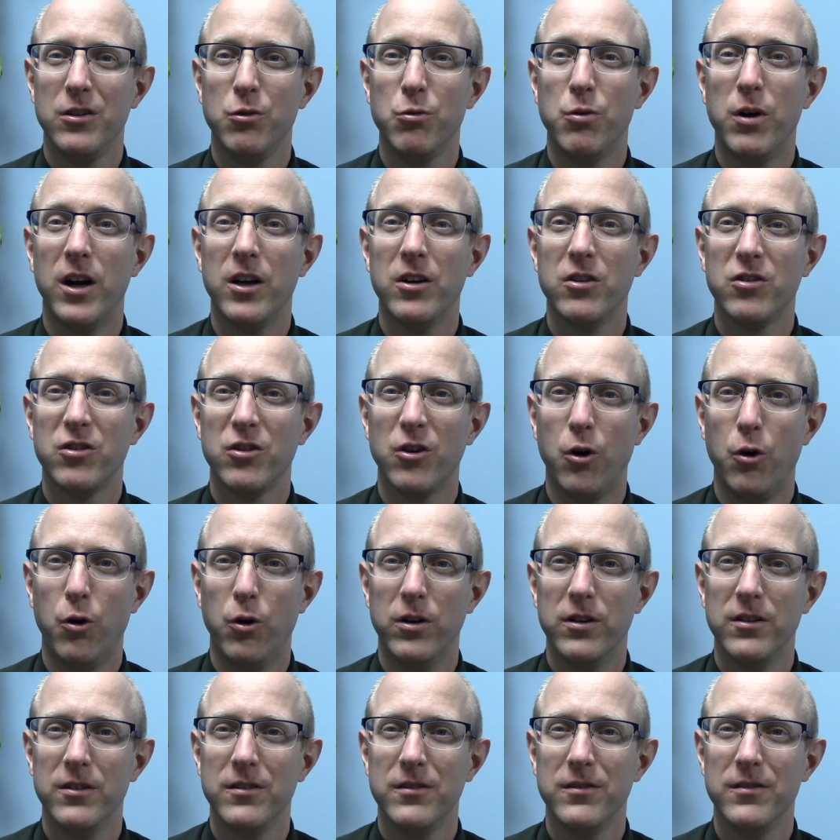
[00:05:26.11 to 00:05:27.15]
to our soul.
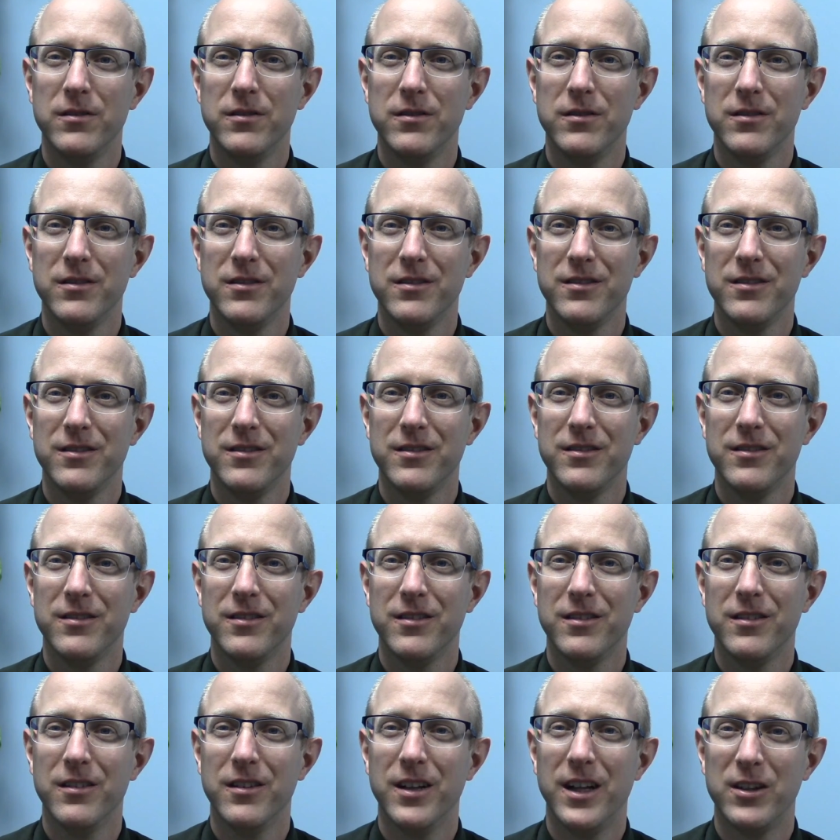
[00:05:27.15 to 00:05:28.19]

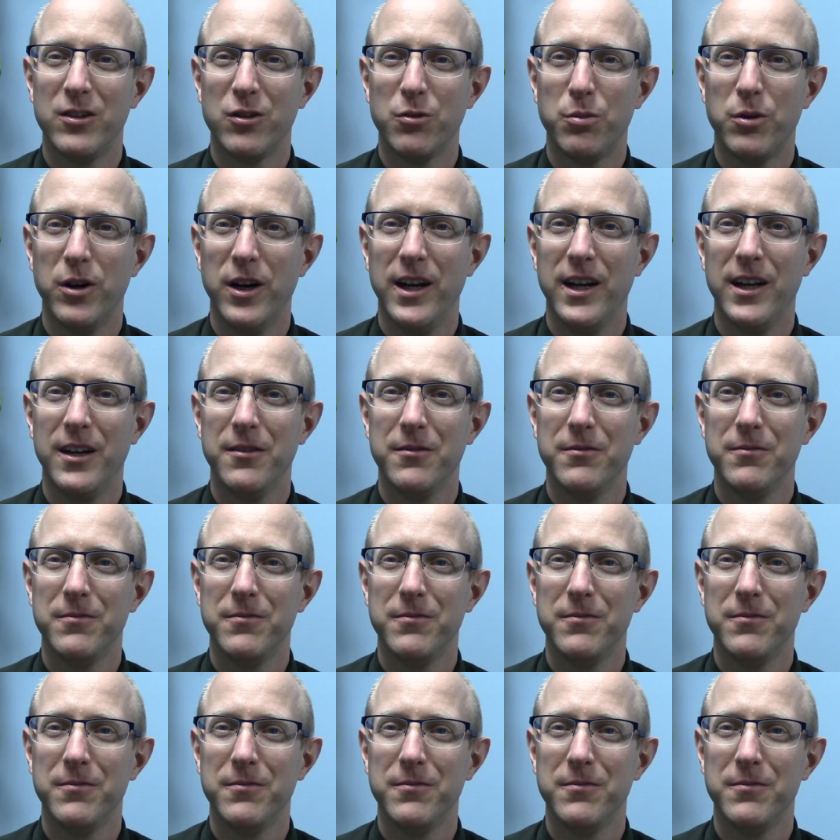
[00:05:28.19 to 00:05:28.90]
Let's pray.